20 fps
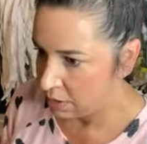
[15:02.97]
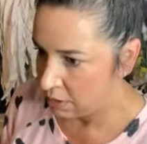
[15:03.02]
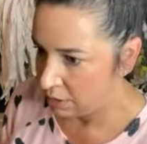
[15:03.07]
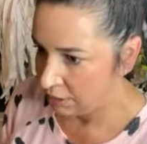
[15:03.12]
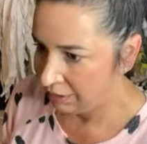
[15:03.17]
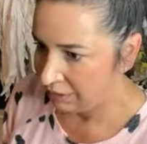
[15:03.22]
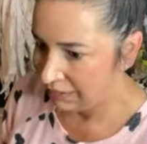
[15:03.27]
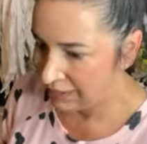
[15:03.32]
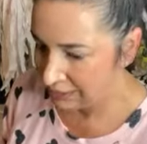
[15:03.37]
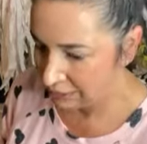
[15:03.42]

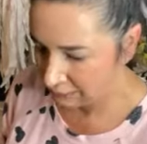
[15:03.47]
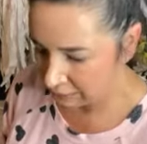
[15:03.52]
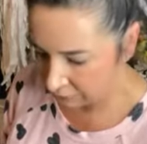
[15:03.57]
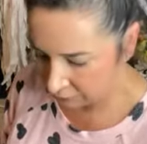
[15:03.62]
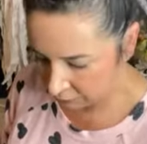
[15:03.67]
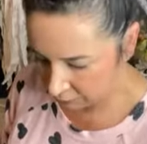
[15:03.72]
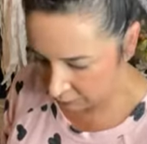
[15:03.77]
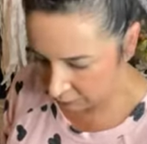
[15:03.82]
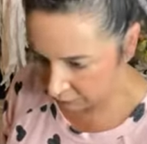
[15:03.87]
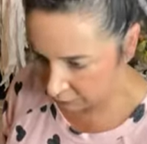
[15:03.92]
least
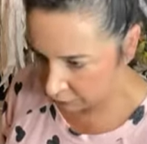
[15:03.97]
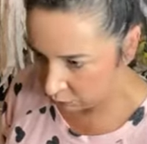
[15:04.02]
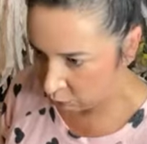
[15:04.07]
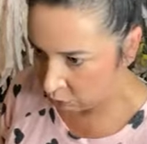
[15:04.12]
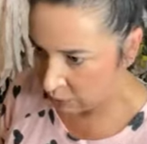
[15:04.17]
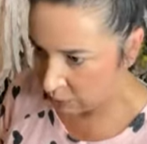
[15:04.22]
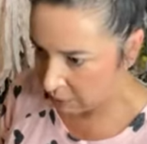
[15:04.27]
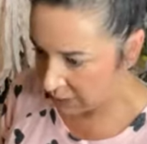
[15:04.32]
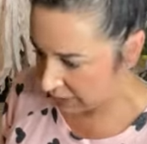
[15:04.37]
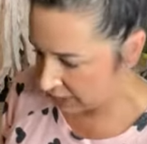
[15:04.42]
expensive
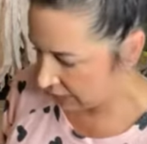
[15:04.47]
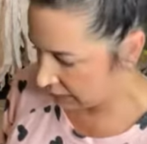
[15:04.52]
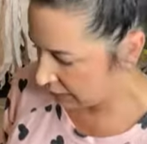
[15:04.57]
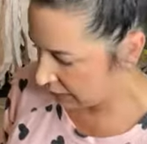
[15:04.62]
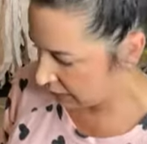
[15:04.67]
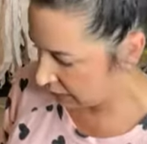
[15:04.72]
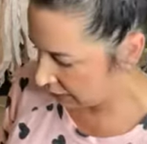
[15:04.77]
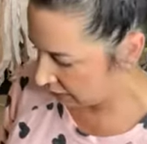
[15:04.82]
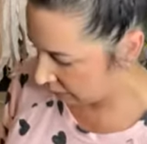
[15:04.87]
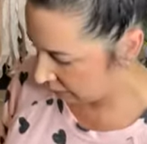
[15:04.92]
ribbon
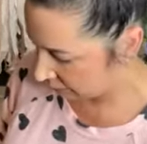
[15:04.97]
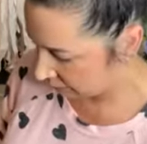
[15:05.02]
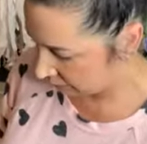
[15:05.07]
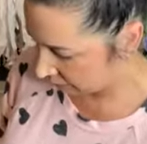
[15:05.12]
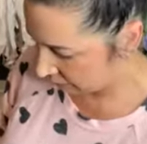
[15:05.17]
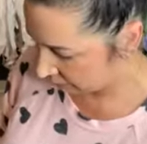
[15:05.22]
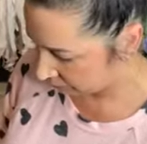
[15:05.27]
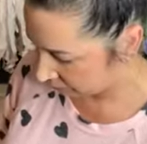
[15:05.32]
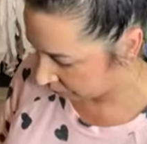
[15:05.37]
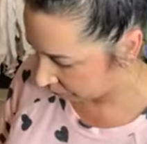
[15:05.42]
is,
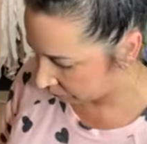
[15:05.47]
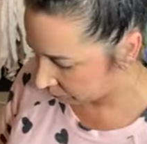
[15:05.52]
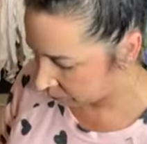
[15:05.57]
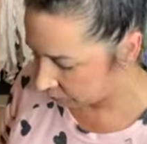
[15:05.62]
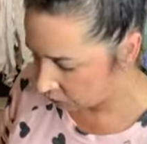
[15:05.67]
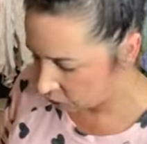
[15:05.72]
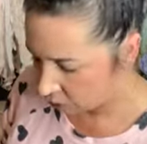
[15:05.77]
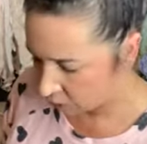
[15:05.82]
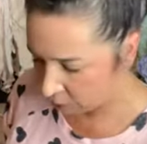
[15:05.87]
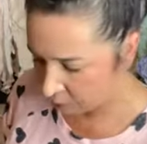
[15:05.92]

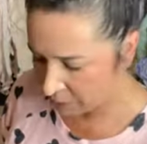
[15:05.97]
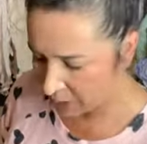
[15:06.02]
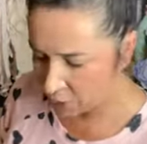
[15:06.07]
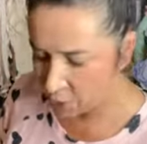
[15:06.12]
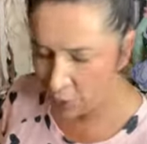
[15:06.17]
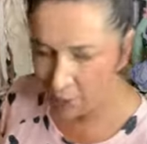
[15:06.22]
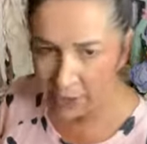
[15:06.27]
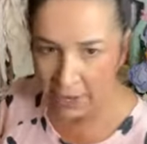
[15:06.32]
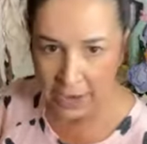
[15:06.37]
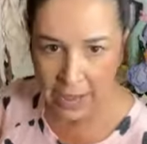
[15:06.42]
all my
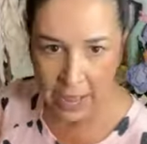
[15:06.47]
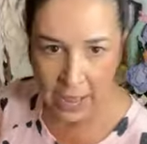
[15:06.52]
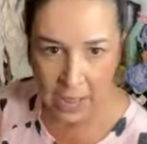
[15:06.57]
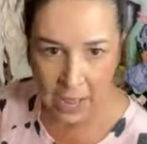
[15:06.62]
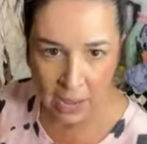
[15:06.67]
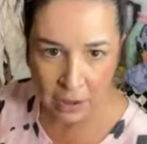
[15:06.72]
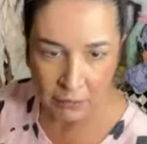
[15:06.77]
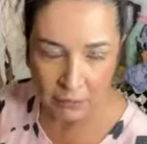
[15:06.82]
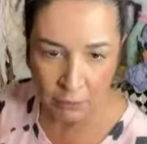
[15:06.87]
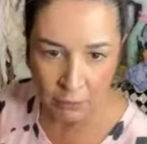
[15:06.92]

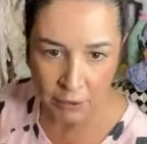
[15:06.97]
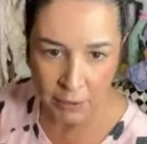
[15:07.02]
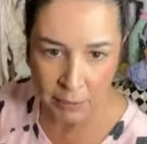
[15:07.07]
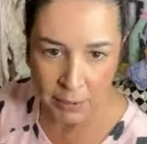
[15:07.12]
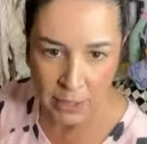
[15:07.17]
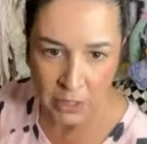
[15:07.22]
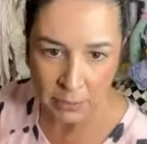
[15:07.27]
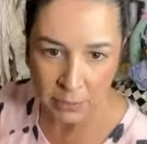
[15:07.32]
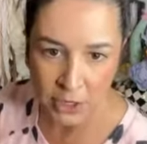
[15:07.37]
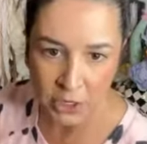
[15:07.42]
1.5
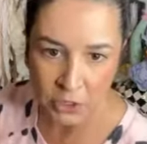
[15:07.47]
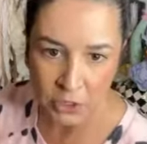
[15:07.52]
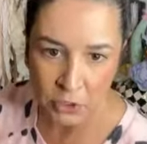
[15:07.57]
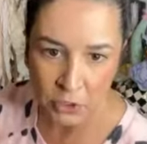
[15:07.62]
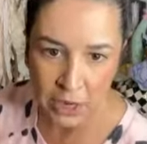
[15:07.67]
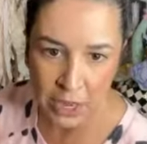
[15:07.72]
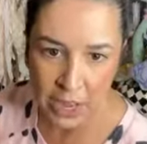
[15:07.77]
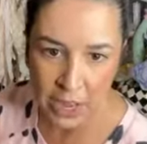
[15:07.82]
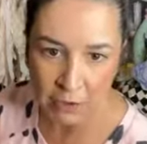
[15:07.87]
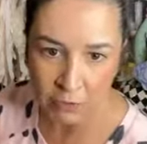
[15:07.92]
ribbon, my
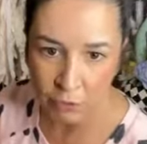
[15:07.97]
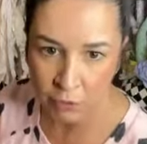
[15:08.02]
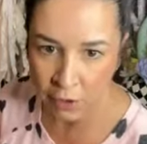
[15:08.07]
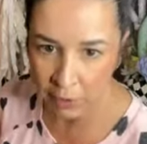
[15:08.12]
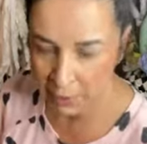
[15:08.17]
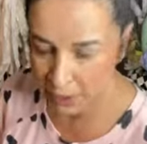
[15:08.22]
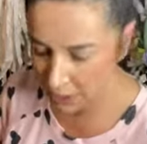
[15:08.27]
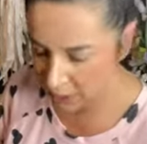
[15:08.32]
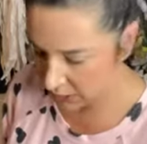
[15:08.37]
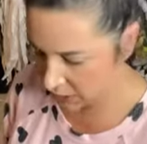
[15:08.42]
2.5
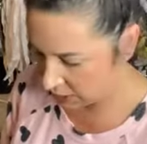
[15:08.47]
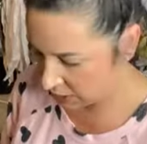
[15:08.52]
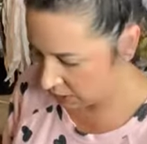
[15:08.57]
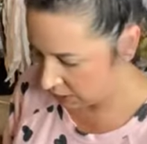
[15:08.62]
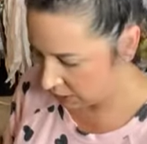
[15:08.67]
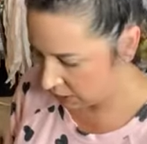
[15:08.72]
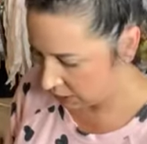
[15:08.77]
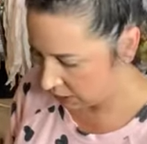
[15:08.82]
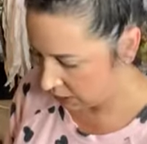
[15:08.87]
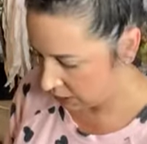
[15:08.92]
ribbon
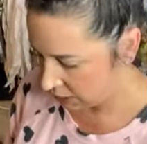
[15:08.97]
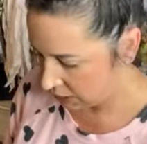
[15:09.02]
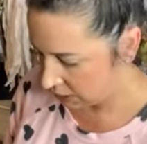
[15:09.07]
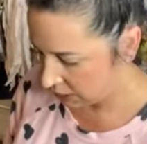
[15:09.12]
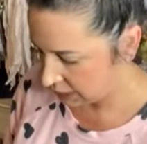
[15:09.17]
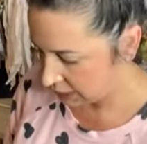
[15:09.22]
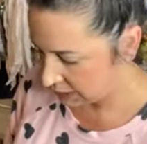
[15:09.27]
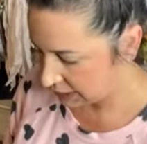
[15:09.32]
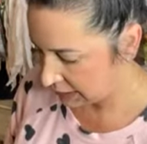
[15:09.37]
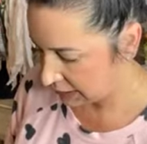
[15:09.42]

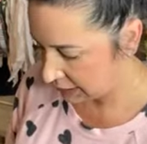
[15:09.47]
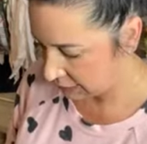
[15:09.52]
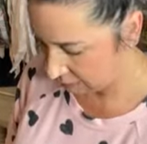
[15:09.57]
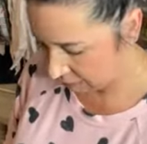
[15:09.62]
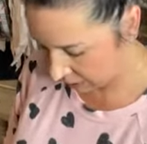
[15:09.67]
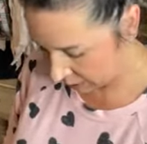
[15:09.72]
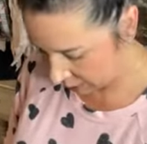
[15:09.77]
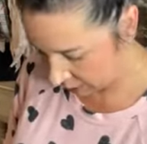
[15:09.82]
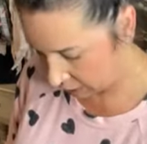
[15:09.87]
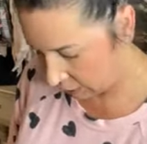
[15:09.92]
is in
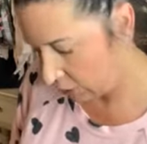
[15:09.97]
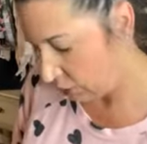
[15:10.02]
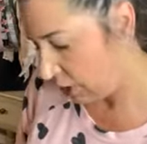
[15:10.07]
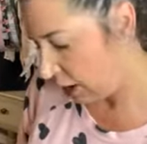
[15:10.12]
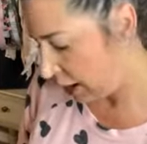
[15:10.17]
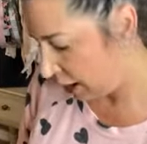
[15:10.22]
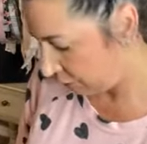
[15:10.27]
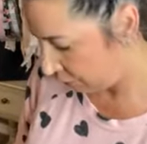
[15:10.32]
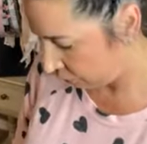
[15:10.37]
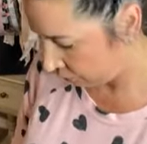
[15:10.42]
my
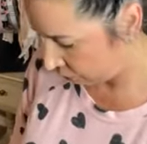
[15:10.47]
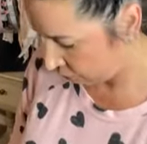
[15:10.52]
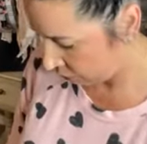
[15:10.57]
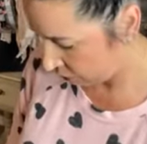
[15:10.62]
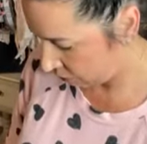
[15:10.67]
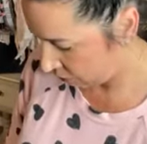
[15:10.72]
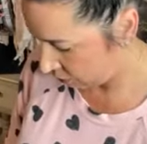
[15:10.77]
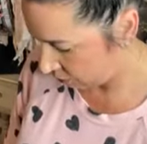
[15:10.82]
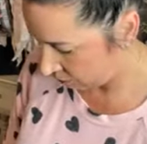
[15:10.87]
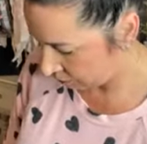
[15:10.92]
craft
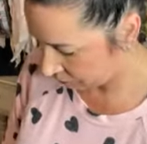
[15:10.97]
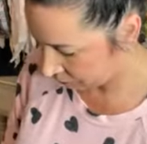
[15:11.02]
room.